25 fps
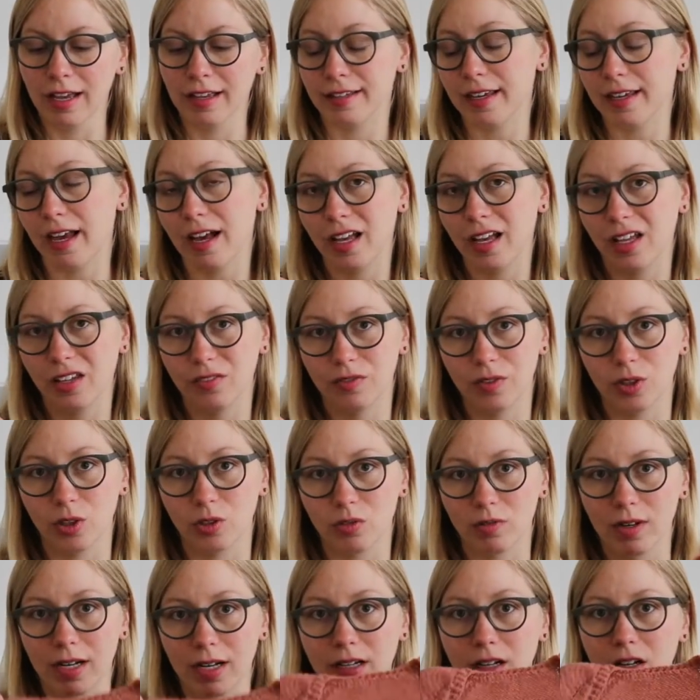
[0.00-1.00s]
yeah, if
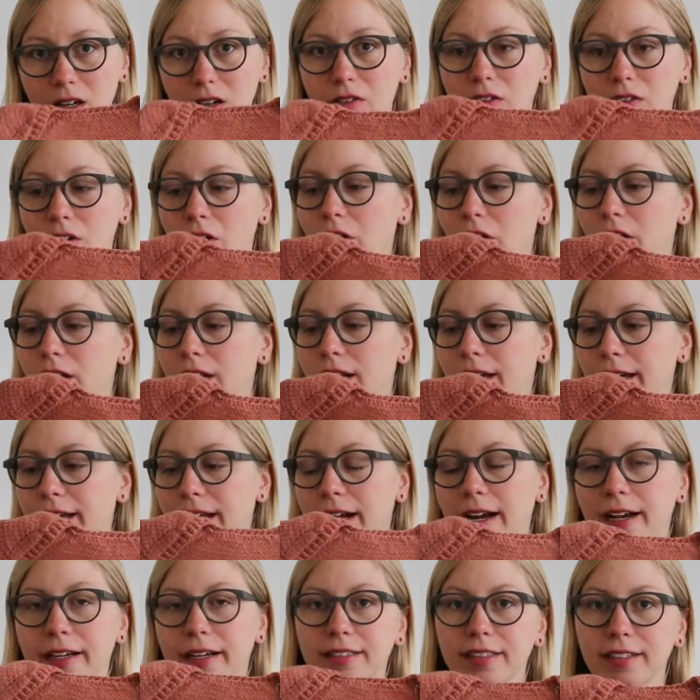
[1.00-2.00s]
you run out of yarn like
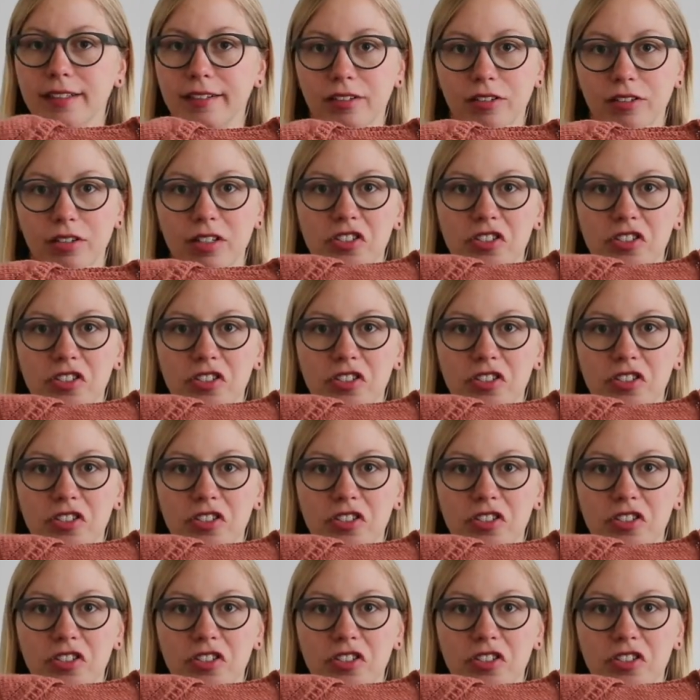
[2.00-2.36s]
I did, you